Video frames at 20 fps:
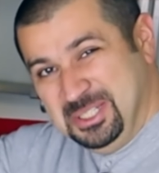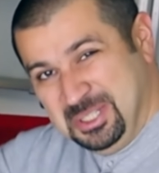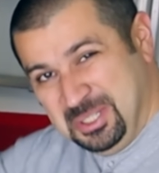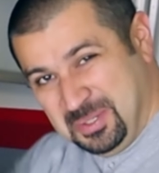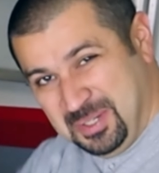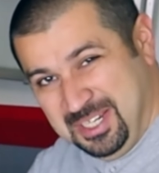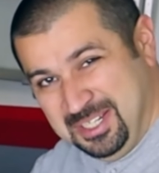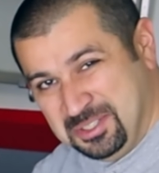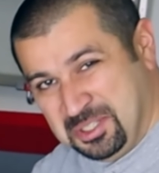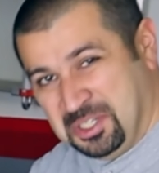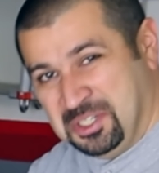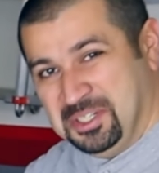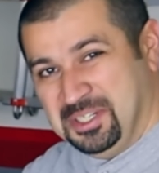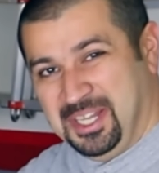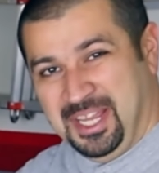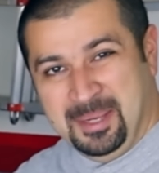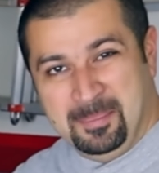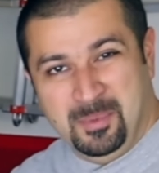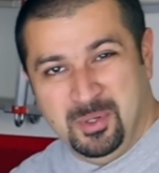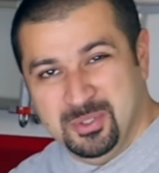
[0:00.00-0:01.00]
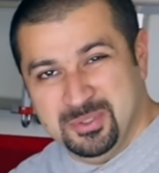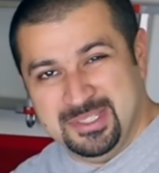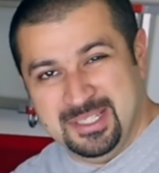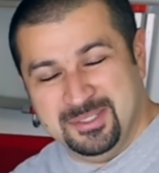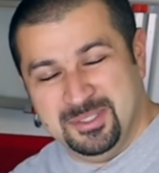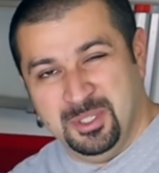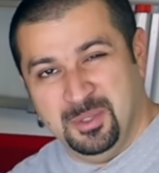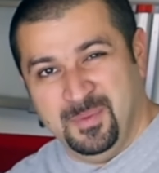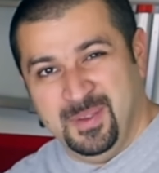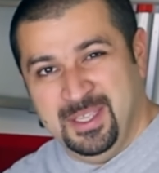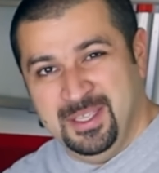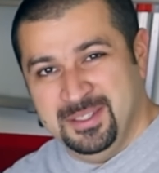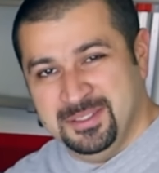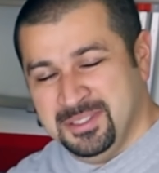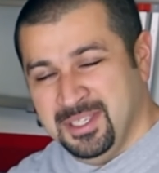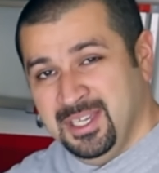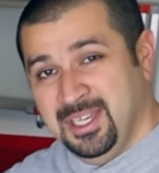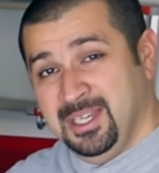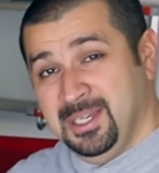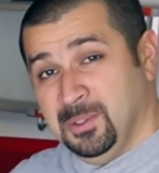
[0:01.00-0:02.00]
degree turn like most SUVs,
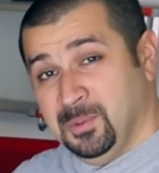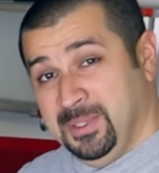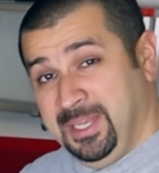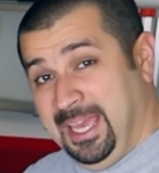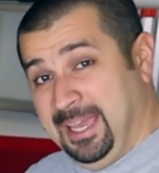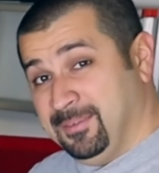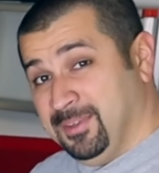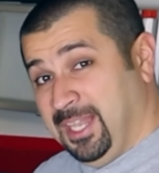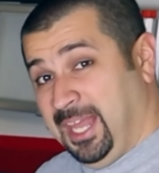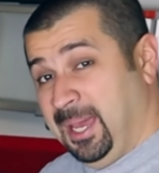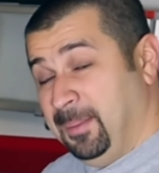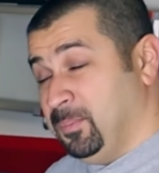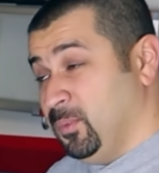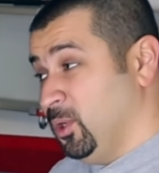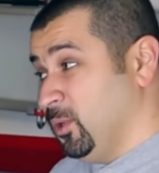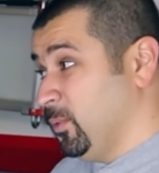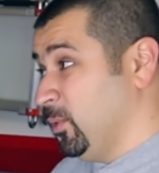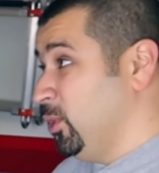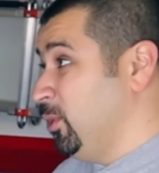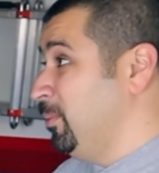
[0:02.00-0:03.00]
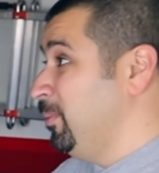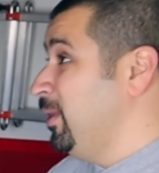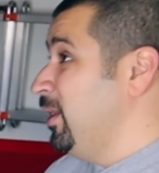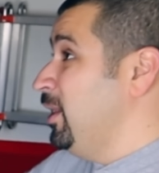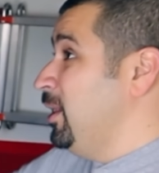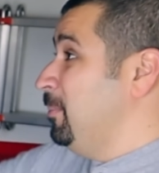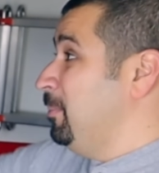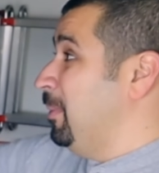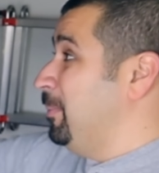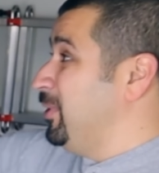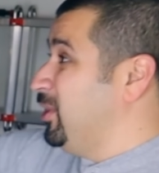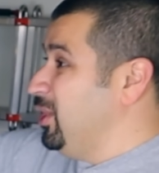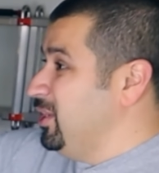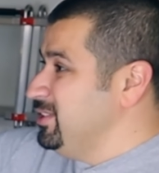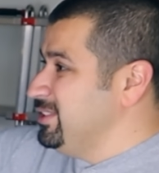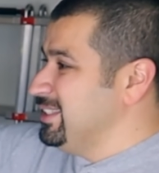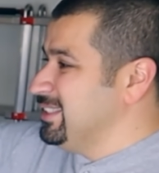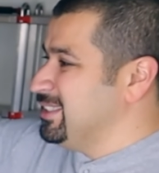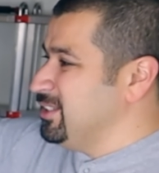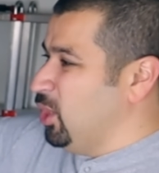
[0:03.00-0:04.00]
it would have a lot more room. But
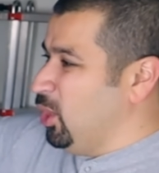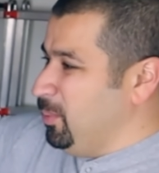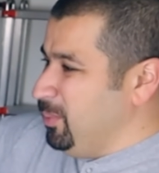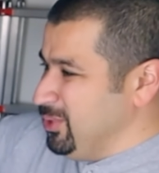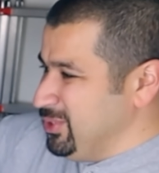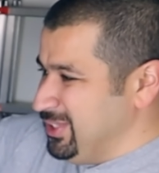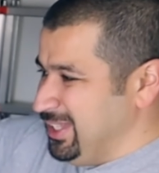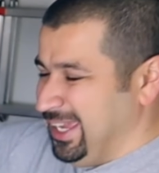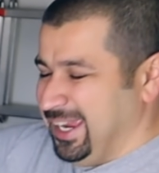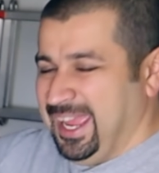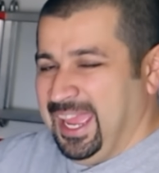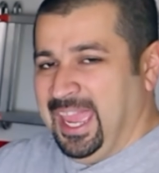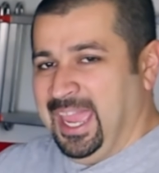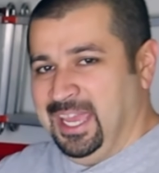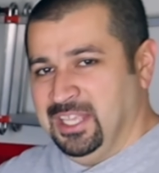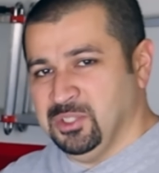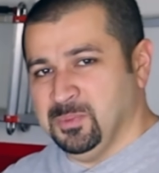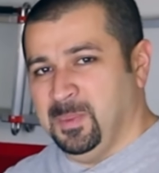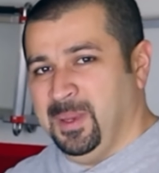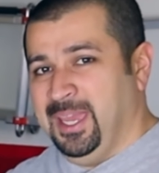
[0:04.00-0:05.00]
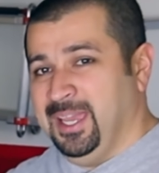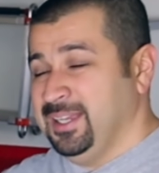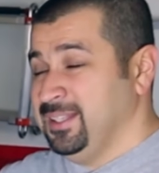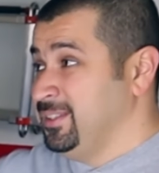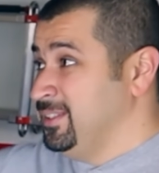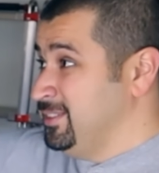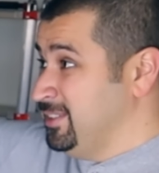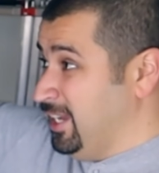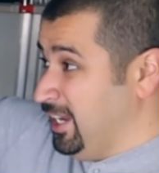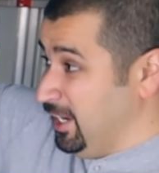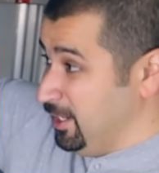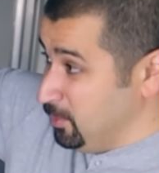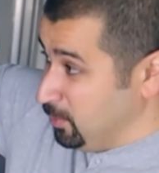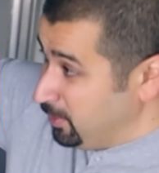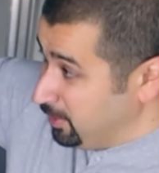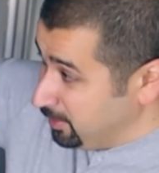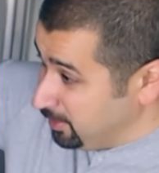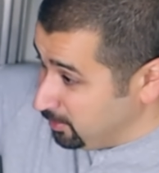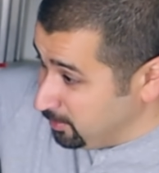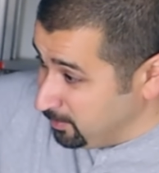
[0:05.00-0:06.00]
because it's almost like a hatchback design
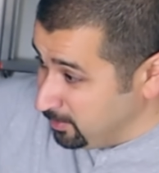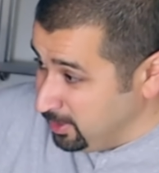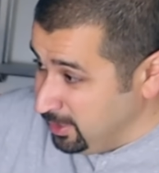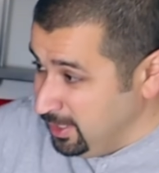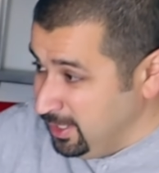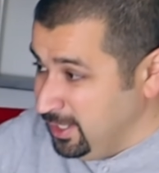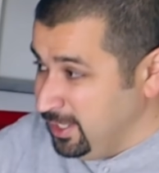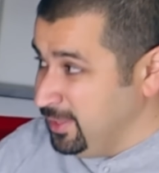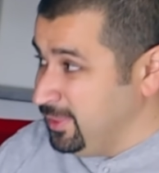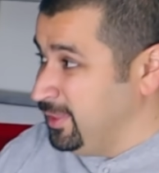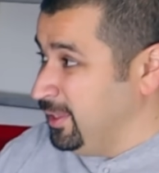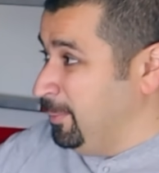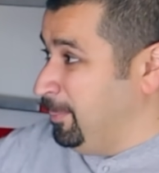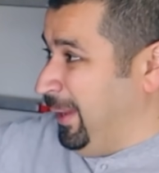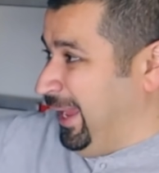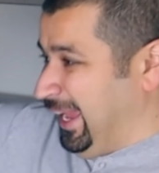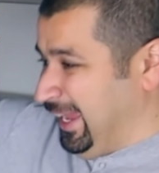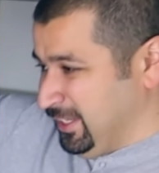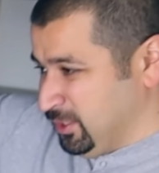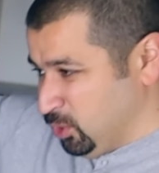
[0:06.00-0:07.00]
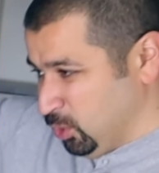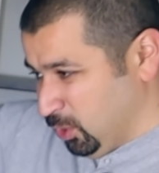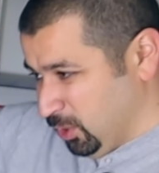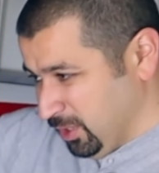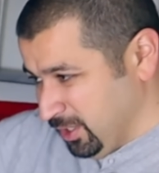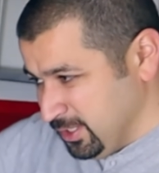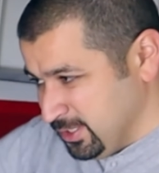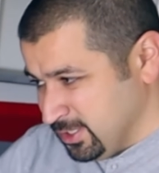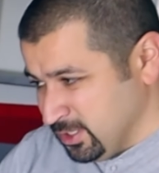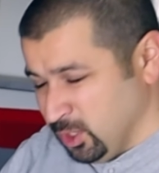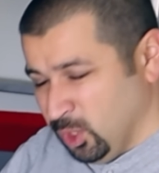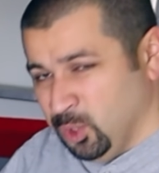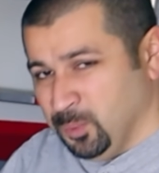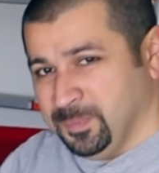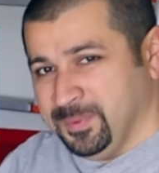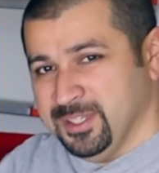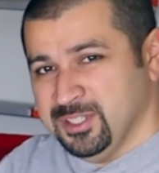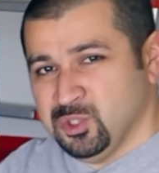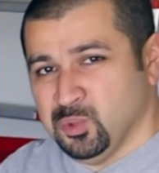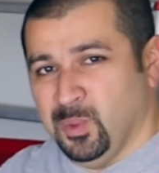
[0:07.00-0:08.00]
where the, the back door is
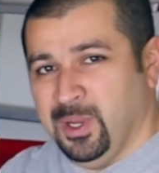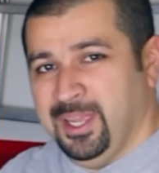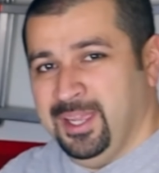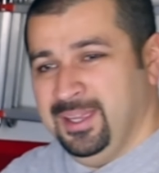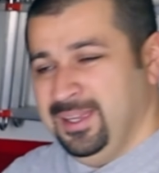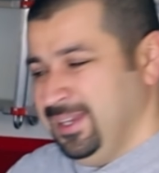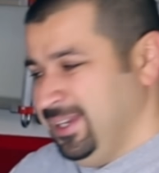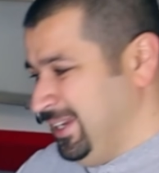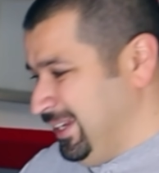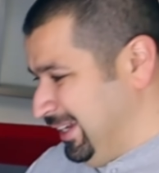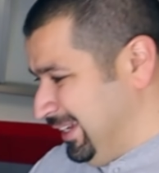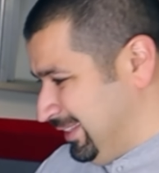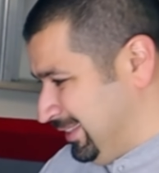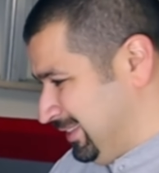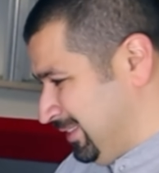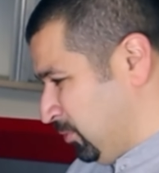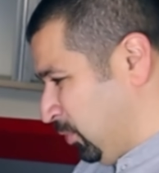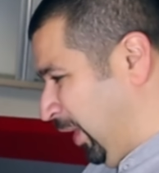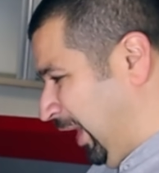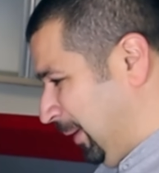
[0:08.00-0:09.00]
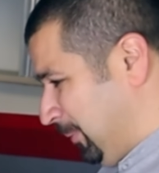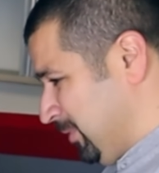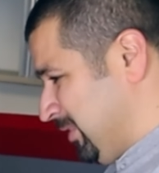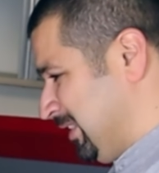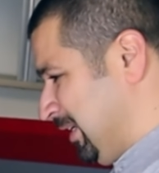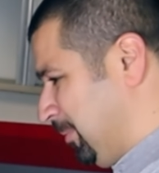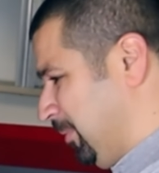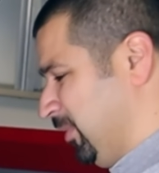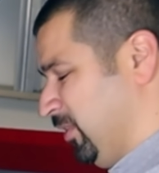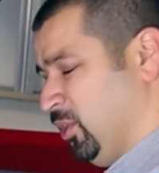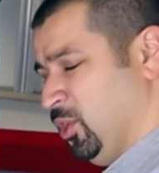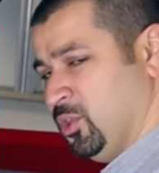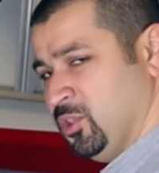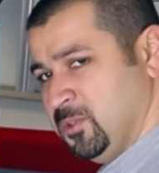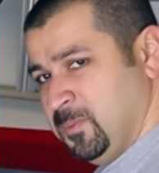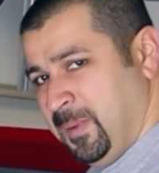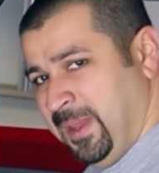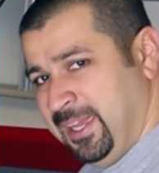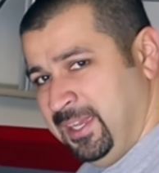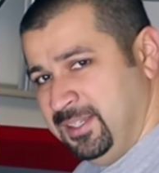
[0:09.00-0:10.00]
sloped this way, it robs some of your
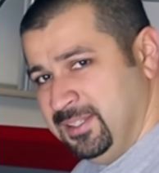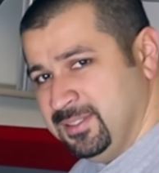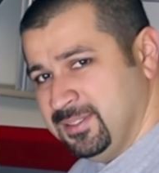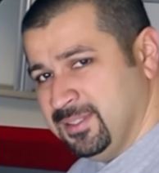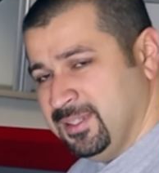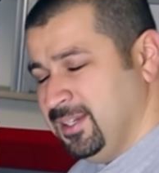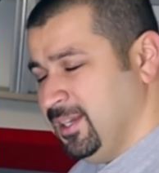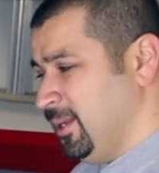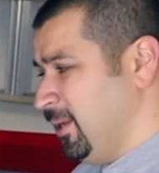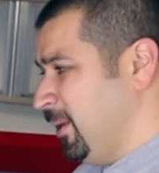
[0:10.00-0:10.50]
space.